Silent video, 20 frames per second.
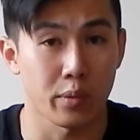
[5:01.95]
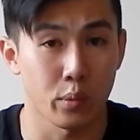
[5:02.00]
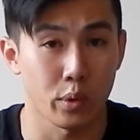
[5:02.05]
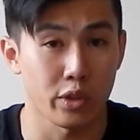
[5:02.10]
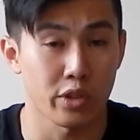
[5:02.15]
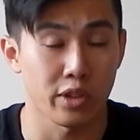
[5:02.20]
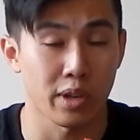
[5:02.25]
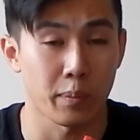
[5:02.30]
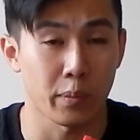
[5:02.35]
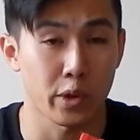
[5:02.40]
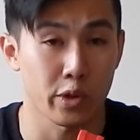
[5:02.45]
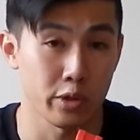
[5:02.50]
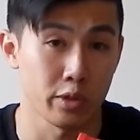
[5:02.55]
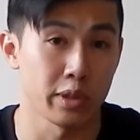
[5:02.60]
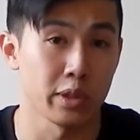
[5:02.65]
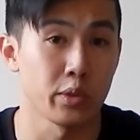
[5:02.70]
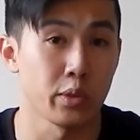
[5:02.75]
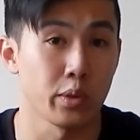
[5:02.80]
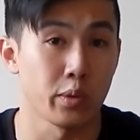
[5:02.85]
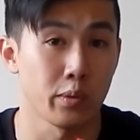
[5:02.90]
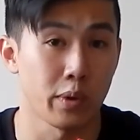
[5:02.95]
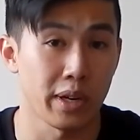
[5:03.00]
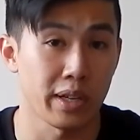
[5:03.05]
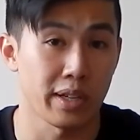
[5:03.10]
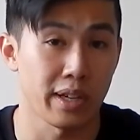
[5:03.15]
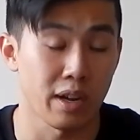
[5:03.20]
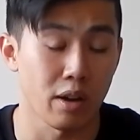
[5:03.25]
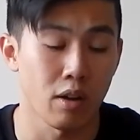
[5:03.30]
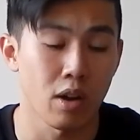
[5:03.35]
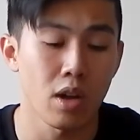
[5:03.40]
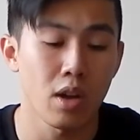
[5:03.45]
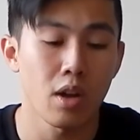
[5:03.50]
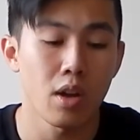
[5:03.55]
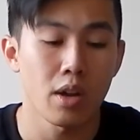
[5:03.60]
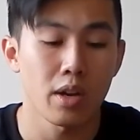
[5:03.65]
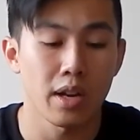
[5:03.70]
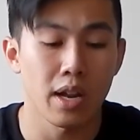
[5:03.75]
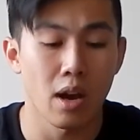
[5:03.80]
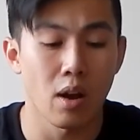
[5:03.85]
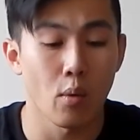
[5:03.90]
which I'm currently doing right now.
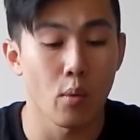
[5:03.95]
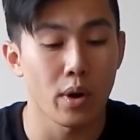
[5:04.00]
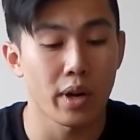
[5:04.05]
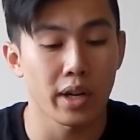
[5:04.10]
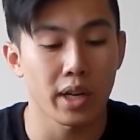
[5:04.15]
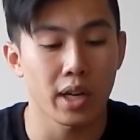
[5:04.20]
Now, when it